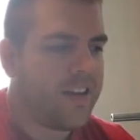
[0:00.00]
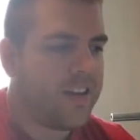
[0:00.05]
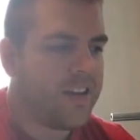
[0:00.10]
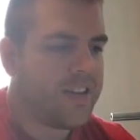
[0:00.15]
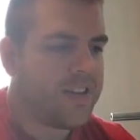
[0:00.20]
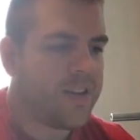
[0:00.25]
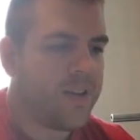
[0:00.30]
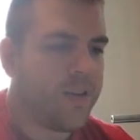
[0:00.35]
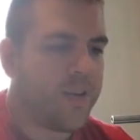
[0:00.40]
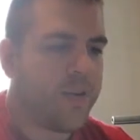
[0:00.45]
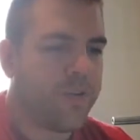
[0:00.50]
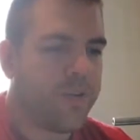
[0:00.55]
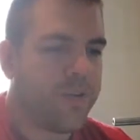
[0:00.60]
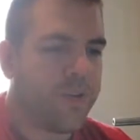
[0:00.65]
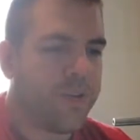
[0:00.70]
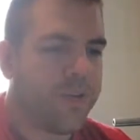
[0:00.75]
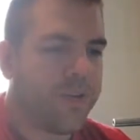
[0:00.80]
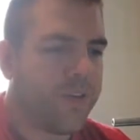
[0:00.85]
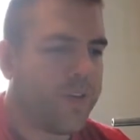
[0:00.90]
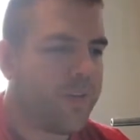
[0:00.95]
So for a
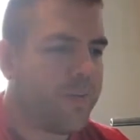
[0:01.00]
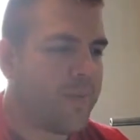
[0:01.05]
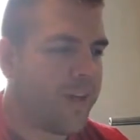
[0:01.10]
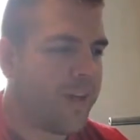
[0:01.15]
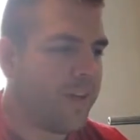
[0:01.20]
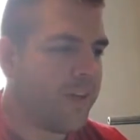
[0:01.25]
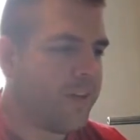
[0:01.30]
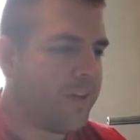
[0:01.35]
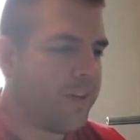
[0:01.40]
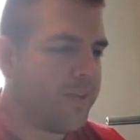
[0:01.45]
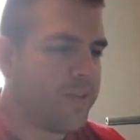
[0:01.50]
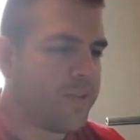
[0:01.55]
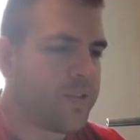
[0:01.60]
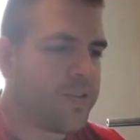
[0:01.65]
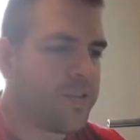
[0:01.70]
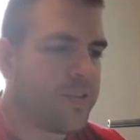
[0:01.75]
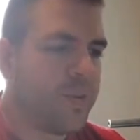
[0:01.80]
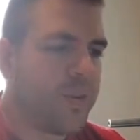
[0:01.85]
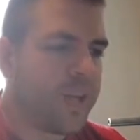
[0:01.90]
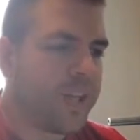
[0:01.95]
female, if you're
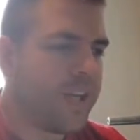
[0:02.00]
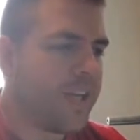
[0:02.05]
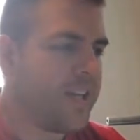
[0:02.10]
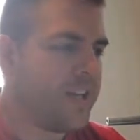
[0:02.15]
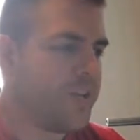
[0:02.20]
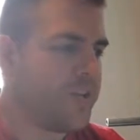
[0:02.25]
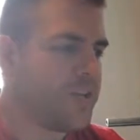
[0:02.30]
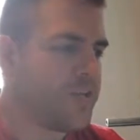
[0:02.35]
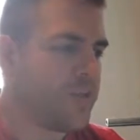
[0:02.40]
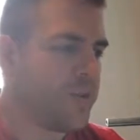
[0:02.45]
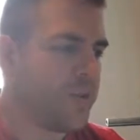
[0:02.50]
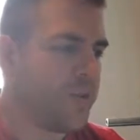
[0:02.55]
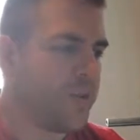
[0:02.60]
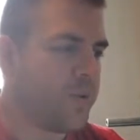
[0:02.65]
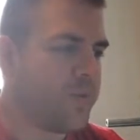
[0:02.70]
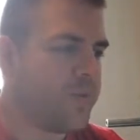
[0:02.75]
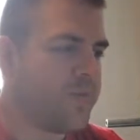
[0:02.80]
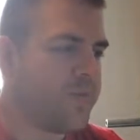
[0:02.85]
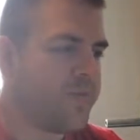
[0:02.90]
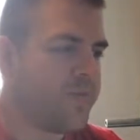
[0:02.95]
28 years
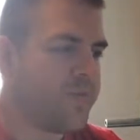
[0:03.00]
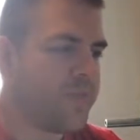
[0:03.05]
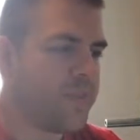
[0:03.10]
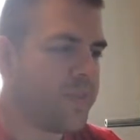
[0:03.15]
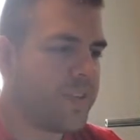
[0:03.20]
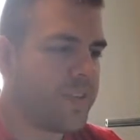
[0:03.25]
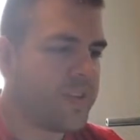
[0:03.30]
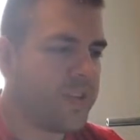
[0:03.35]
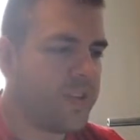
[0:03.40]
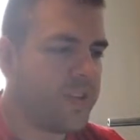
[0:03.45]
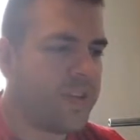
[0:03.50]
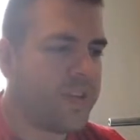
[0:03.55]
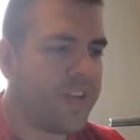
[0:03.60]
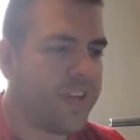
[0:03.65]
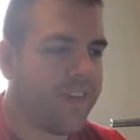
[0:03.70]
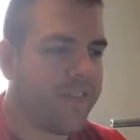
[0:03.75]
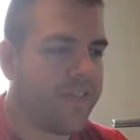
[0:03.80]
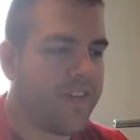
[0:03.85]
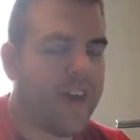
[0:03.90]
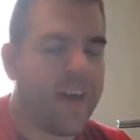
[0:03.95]
old, you could
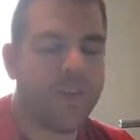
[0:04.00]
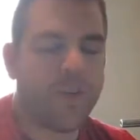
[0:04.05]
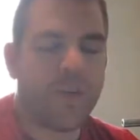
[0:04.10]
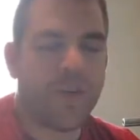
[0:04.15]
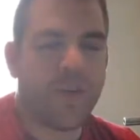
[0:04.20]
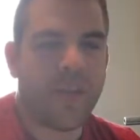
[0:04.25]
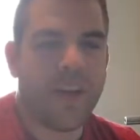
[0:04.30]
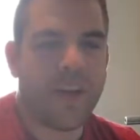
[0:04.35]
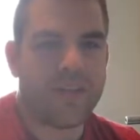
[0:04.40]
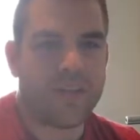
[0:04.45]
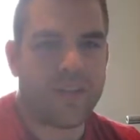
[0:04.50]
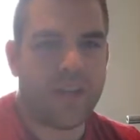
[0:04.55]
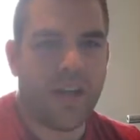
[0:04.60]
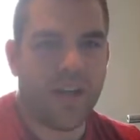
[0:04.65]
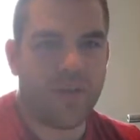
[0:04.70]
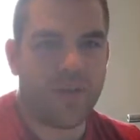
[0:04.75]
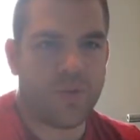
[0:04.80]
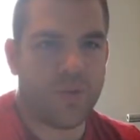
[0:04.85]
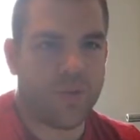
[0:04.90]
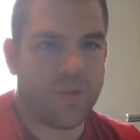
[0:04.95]
get $500,000
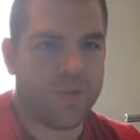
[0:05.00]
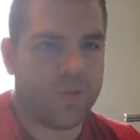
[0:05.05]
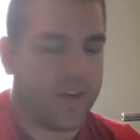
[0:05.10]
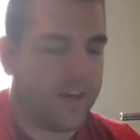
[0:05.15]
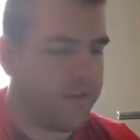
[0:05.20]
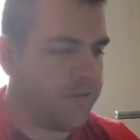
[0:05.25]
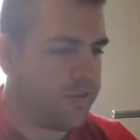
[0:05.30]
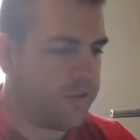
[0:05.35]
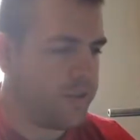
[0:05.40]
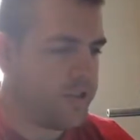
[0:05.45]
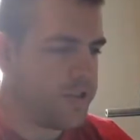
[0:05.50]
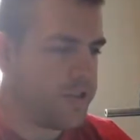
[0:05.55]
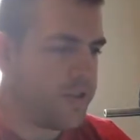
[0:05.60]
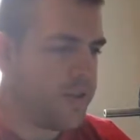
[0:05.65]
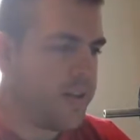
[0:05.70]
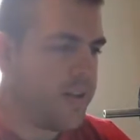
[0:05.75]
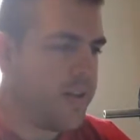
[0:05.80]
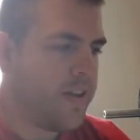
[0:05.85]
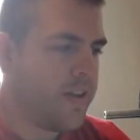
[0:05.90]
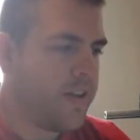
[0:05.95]
worth of coverage
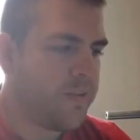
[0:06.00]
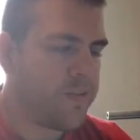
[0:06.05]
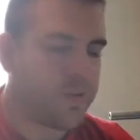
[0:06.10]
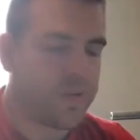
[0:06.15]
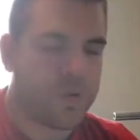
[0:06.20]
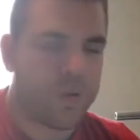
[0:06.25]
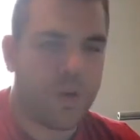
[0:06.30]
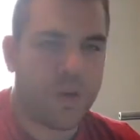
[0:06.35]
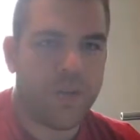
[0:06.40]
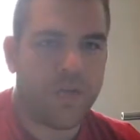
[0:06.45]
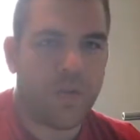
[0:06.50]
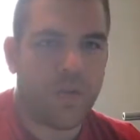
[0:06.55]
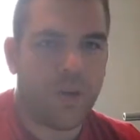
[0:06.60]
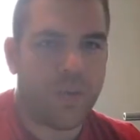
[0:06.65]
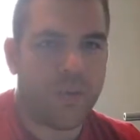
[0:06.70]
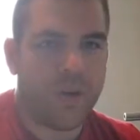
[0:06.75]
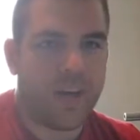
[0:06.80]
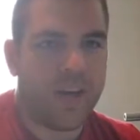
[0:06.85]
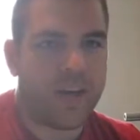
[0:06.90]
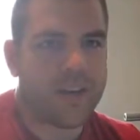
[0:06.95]
for 24
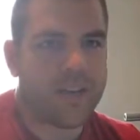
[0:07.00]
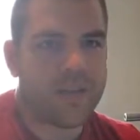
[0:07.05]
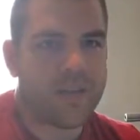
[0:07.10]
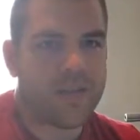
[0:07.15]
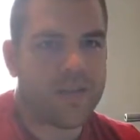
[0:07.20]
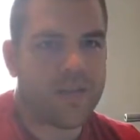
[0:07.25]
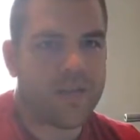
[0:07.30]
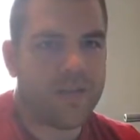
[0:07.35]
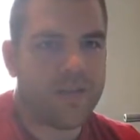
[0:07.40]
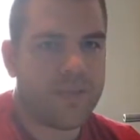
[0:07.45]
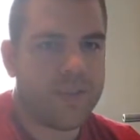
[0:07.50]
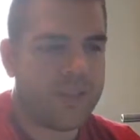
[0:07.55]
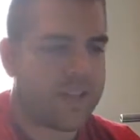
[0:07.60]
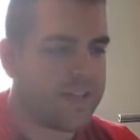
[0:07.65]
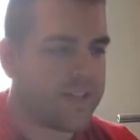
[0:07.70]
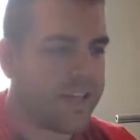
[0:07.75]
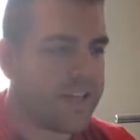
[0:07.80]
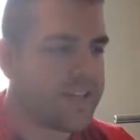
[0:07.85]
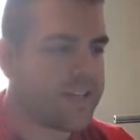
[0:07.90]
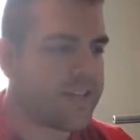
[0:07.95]
bucks. That's
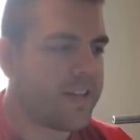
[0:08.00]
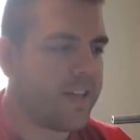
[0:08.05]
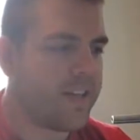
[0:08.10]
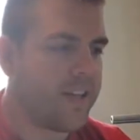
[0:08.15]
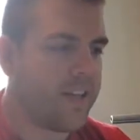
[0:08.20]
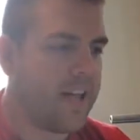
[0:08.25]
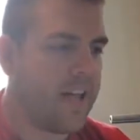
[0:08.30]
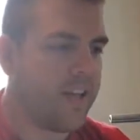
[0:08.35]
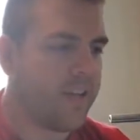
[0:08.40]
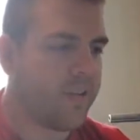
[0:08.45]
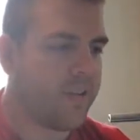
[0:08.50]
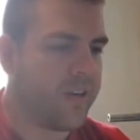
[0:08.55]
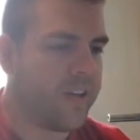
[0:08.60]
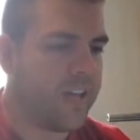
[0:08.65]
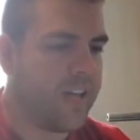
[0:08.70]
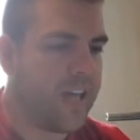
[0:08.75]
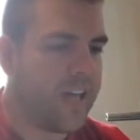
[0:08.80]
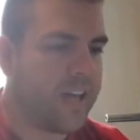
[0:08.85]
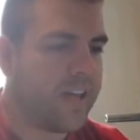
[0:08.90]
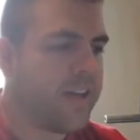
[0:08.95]
less than $1 a
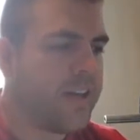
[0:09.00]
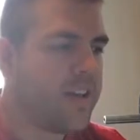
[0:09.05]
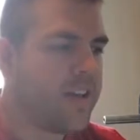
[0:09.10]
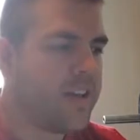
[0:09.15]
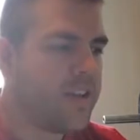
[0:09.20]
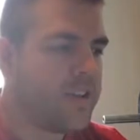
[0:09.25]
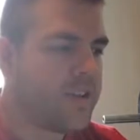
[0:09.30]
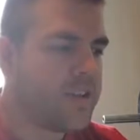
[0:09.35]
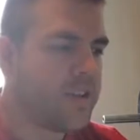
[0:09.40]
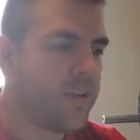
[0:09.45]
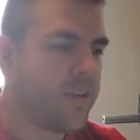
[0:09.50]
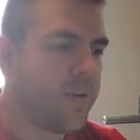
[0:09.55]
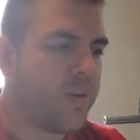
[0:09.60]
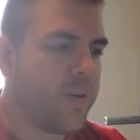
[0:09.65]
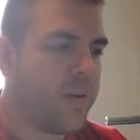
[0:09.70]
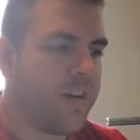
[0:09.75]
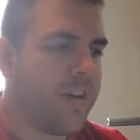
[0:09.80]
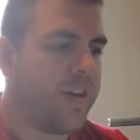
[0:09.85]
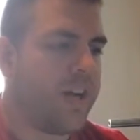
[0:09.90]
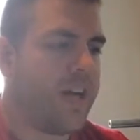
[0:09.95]
day. So
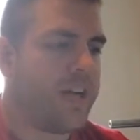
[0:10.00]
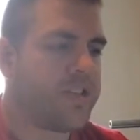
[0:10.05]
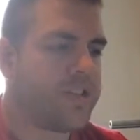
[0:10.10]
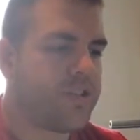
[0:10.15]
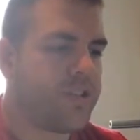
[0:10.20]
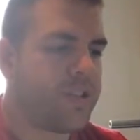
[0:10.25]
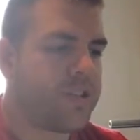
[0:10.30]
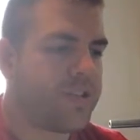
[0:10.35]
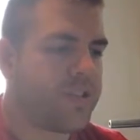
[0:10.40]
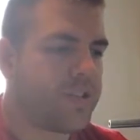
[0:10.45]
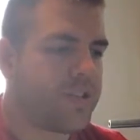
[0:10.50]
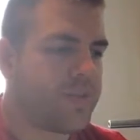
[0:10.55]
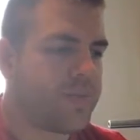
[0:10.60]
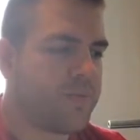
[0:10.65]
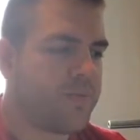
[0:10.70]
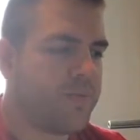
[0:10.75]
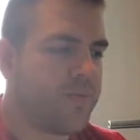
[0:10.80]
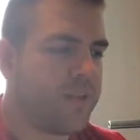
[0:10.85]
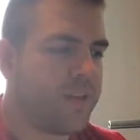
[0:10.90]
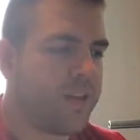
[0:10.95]
I stressed this,
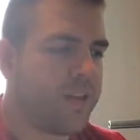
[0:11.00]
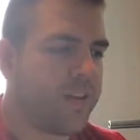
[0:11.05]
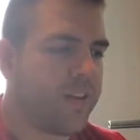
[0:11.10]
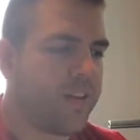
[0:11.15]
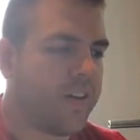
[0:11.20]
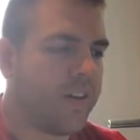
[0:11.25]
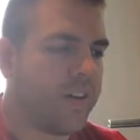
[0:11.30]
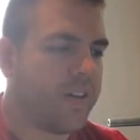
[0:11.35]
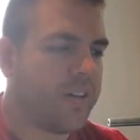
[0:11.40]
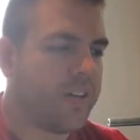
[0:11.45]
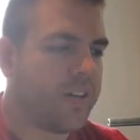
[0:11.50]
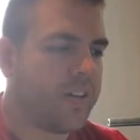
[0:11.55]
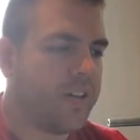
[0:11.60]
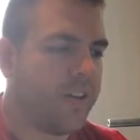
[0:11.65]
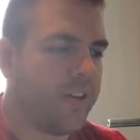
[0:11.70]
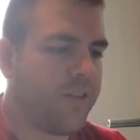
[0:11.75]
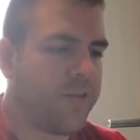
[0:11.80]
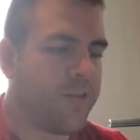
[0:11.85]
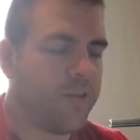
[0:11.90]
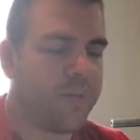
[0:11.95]

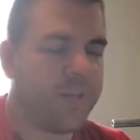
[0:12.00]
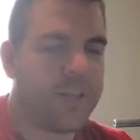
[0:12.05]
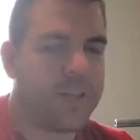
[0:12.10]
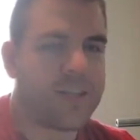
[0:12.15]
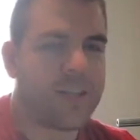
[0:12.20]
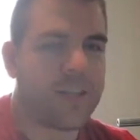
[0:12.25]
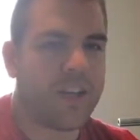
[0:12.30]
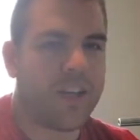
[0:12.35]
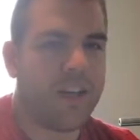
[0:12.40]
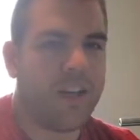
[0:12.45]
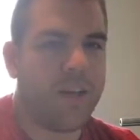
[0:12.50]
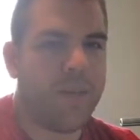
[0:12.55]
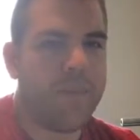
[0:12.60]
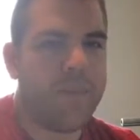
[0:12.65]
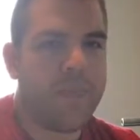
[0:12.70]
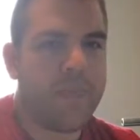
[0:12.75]
a few minutes ago.